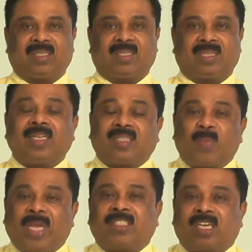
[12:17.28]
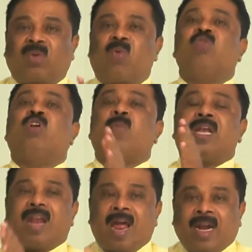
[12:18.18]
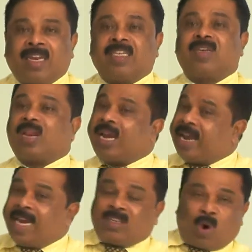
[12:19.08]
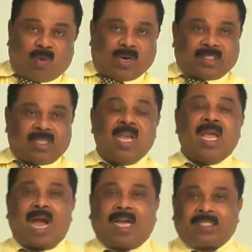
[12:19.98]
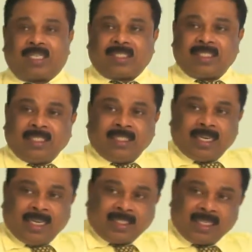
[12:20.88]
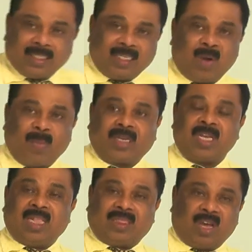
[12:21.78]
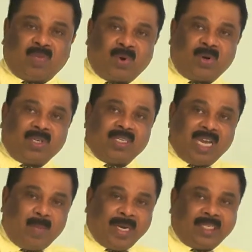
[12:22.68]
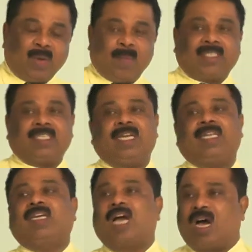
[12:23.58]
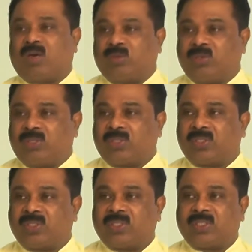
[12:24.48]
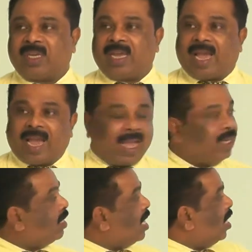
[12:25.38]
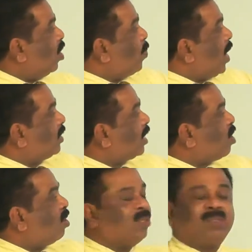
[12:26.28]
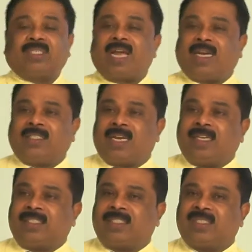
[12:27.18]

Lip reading: That is the basic rule you would have learned in grade 8 onwards. Asset increase, debit. Therefore, debit the machinery account and repairs account you should cancel it.